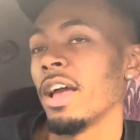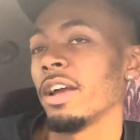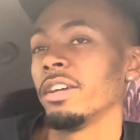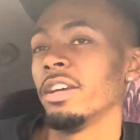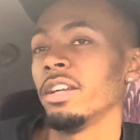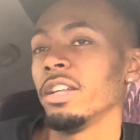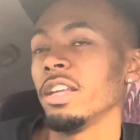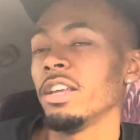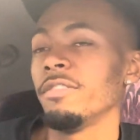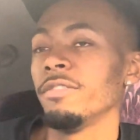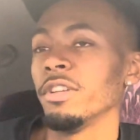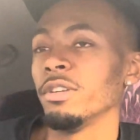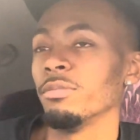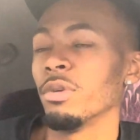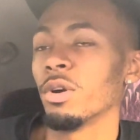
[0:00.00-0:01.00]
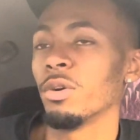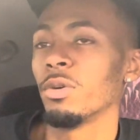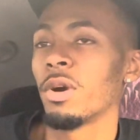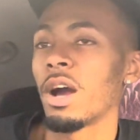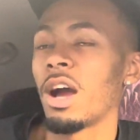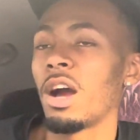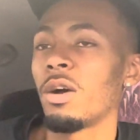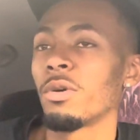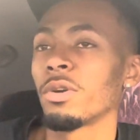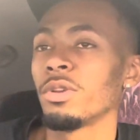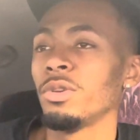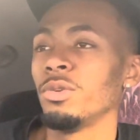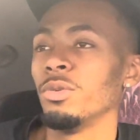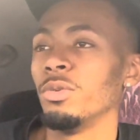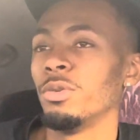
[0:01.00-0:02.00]
Good evening, bro. How are
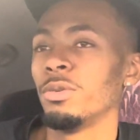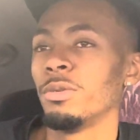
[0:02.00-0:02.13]
you?